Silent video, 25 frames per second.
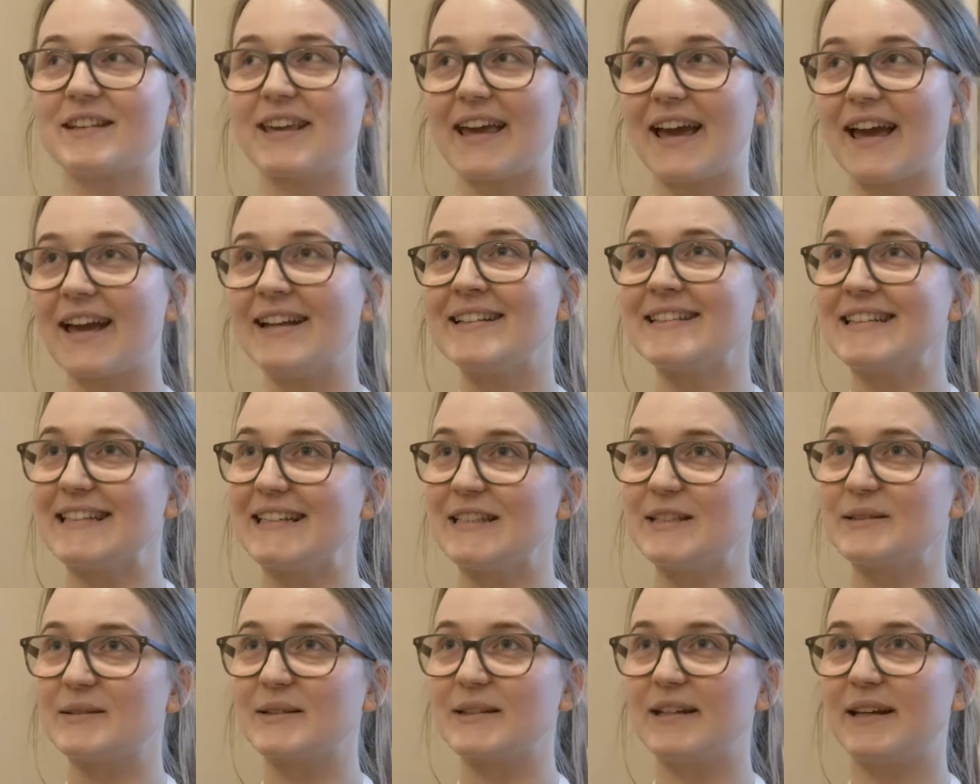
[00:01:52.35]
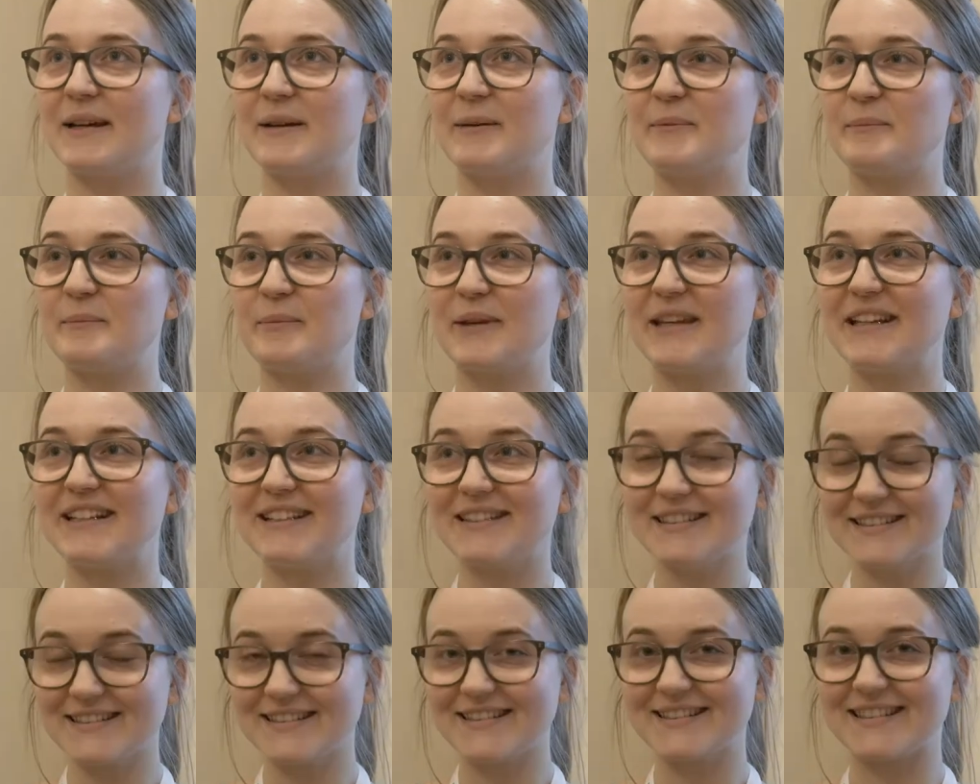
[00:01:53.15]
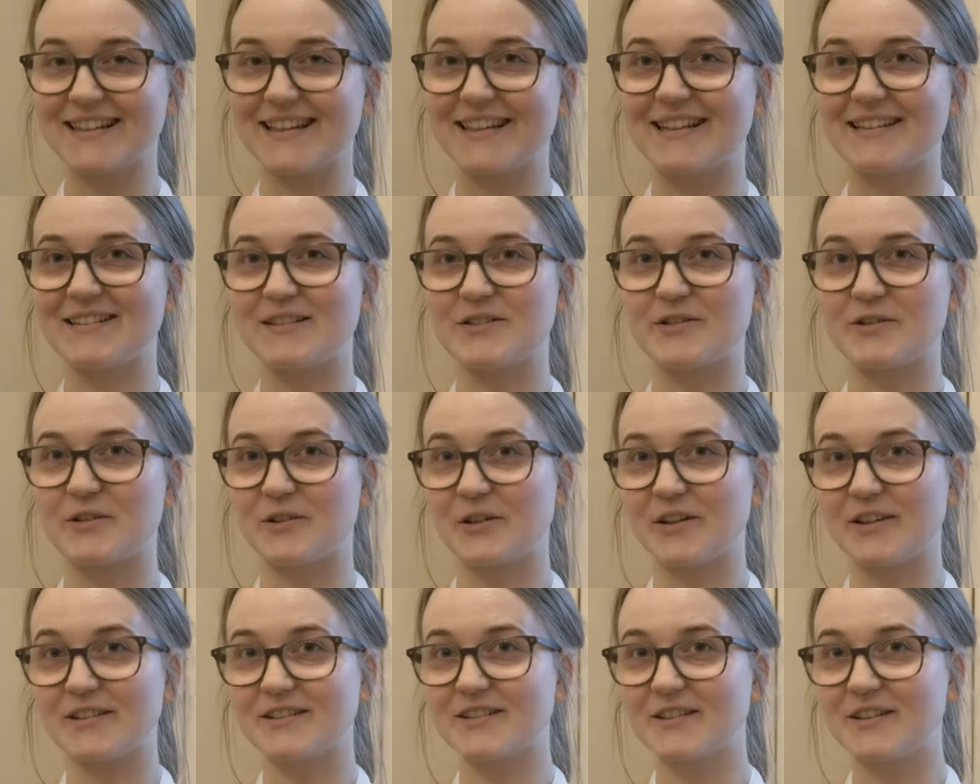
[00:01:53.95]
can't eat um, peanuts and soya